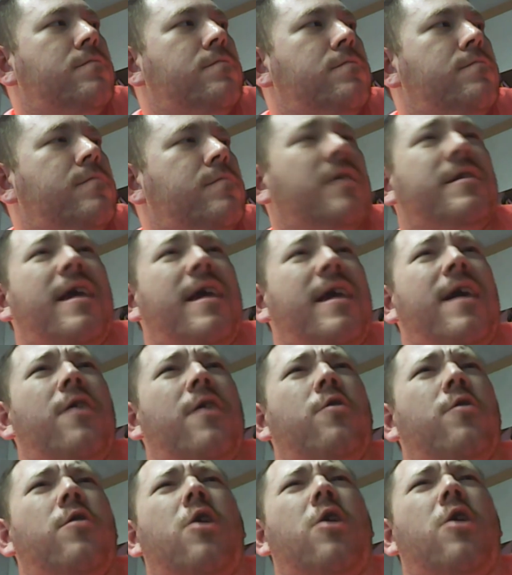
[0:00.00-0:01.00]
But
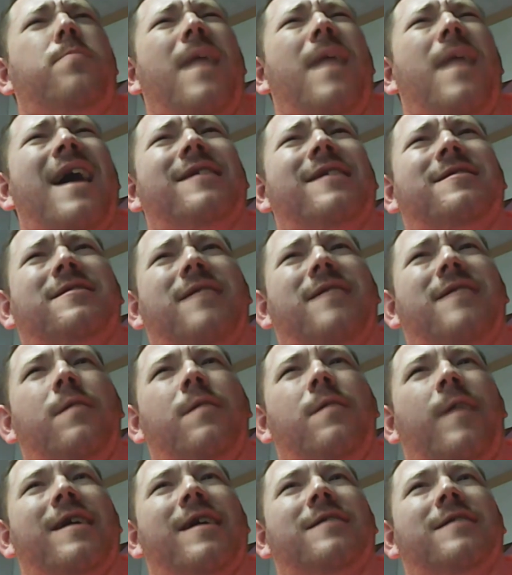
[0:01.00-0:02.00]
now our pass
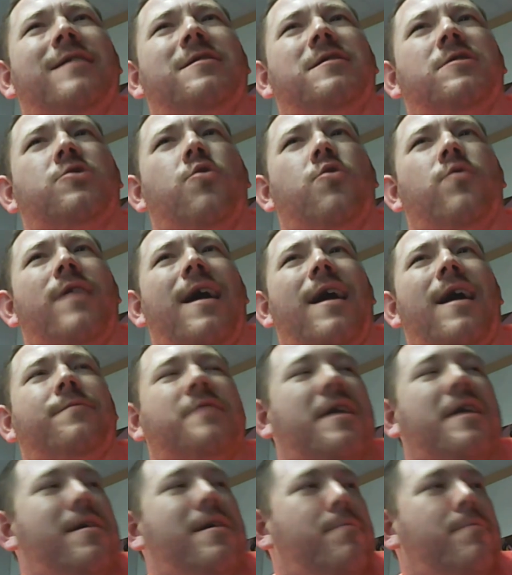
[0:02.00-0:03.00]
defense is going to have
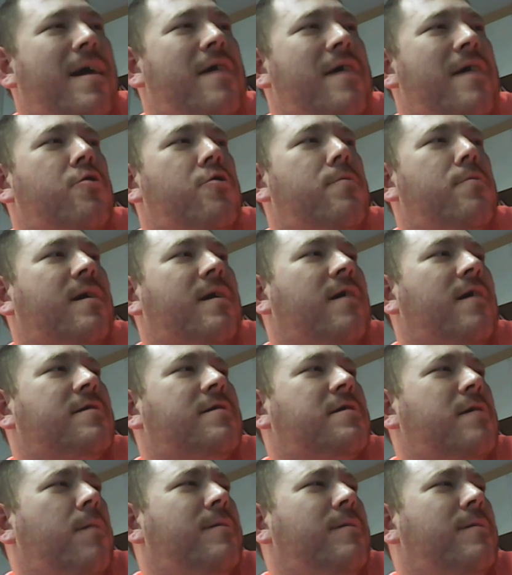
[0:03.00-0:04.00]
to get better, because
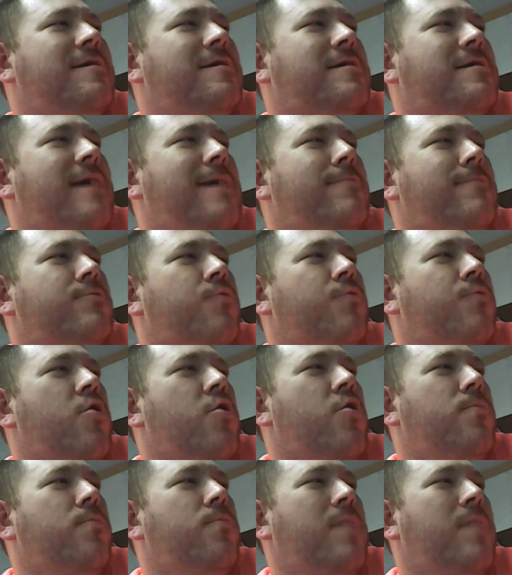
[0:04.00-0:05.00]
some of these teams we're
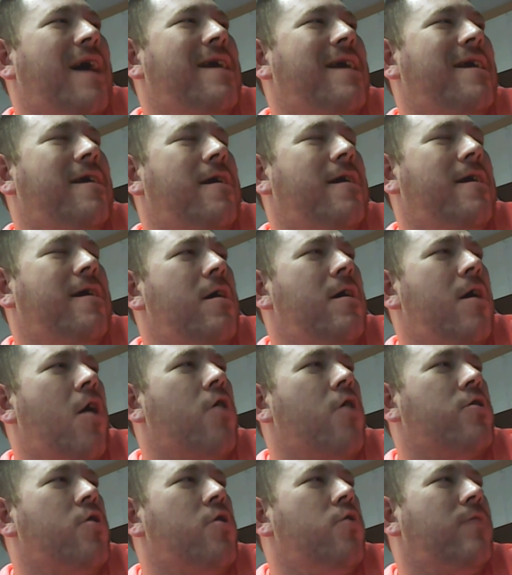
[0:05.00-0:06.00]
going to play
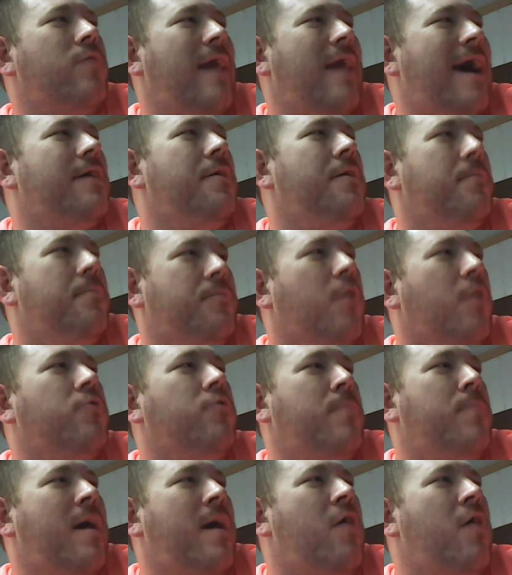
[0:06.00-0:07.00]
are going to line up and throw
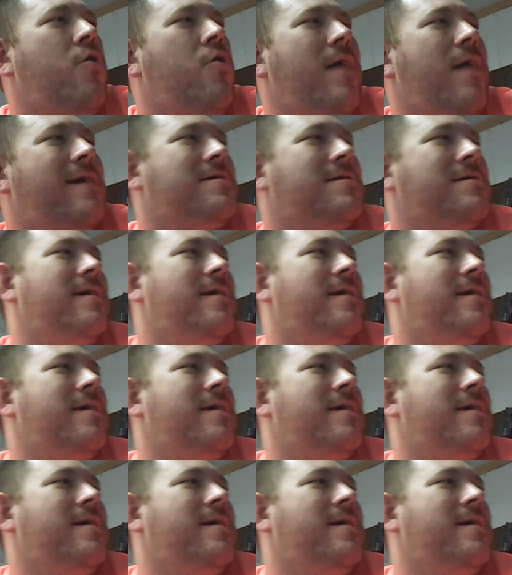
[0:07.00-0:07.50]
the ball at us.